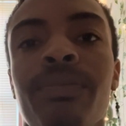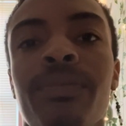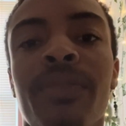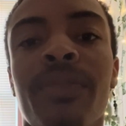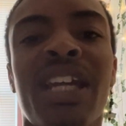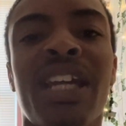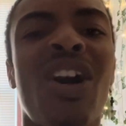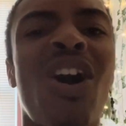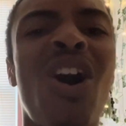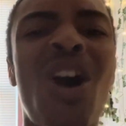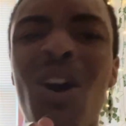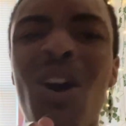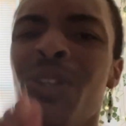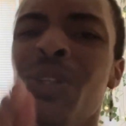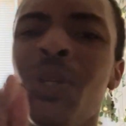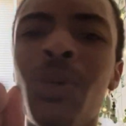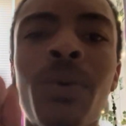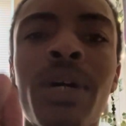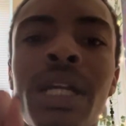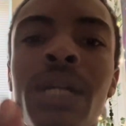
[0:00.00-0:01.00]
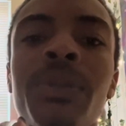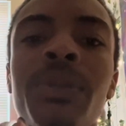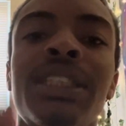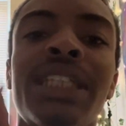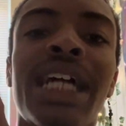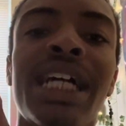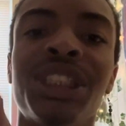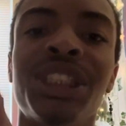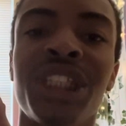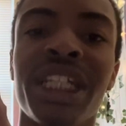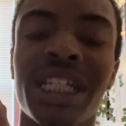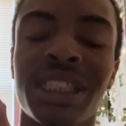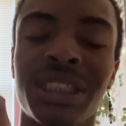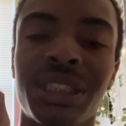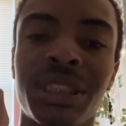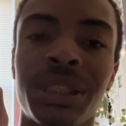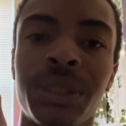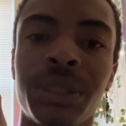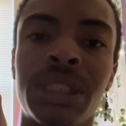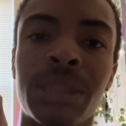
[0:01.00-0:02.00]
And all you wanted was that chance
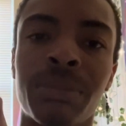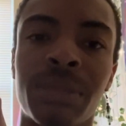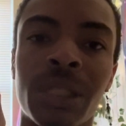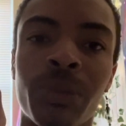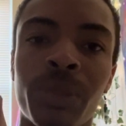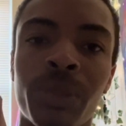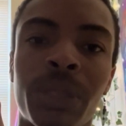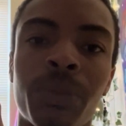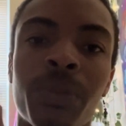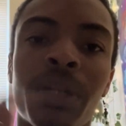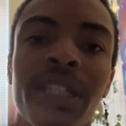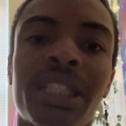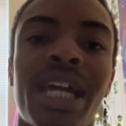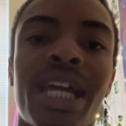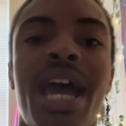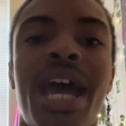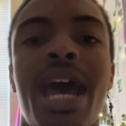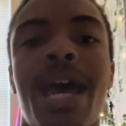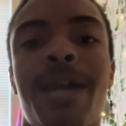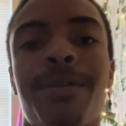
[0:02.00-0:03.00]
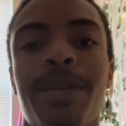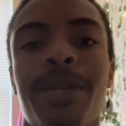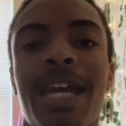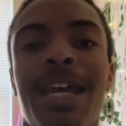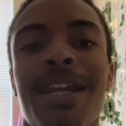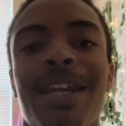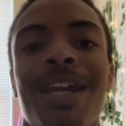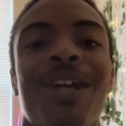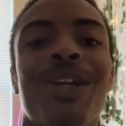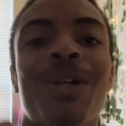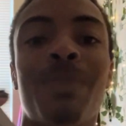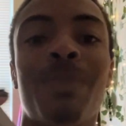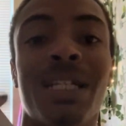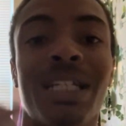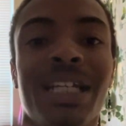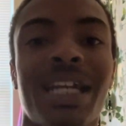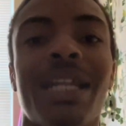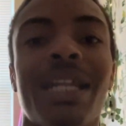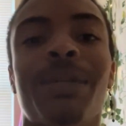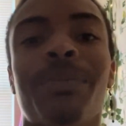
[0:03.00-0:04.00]
to do something with what they had. And now you're about
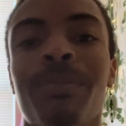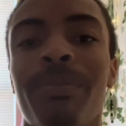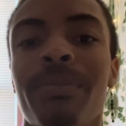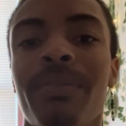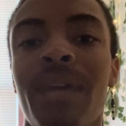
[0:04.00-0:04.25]
to get it.